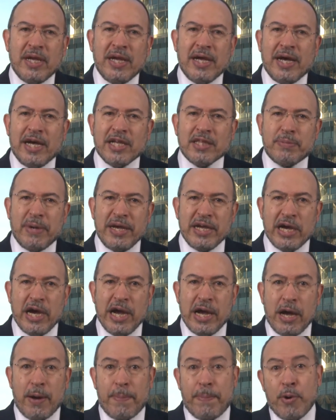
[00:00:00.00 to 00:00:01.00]
and by
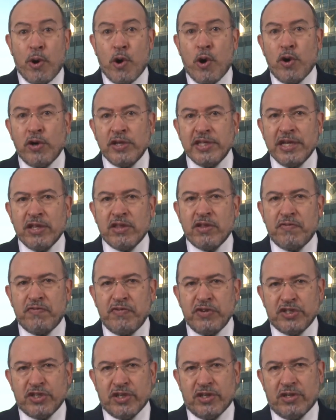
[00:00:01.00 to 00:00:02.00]
upholding the
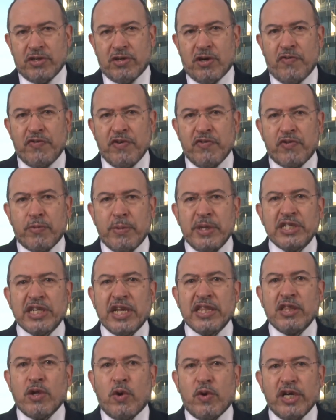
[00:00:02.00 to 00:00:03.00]
vision of information
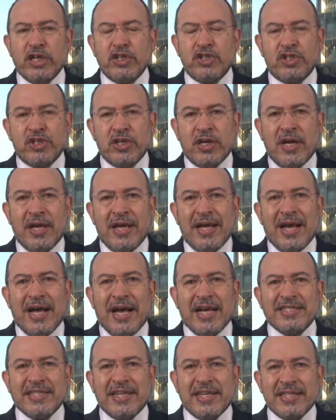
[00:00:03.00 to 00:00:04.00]
and knowledge
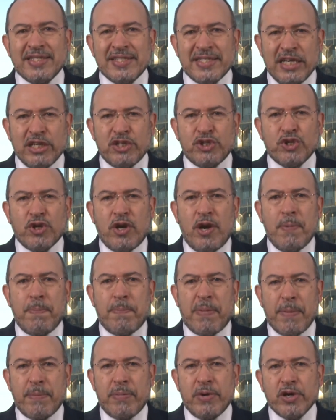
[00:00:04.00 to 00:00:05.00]
as an essential
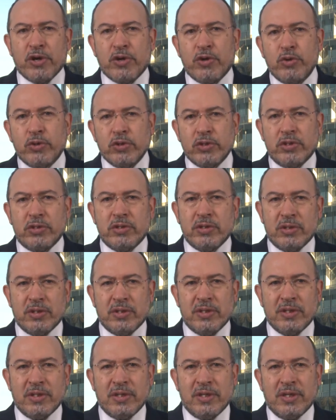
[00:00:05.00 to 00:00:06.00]
public good.
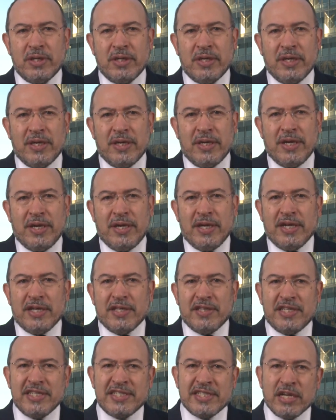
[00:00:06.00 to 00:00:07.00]

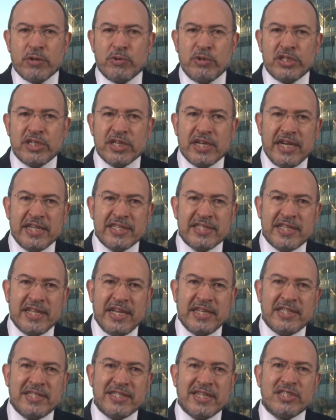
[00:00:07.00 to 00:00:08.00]
Distinguished guests,
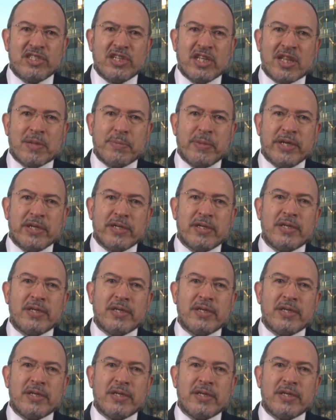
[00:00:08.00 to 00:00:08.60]
ladies and gentlemen,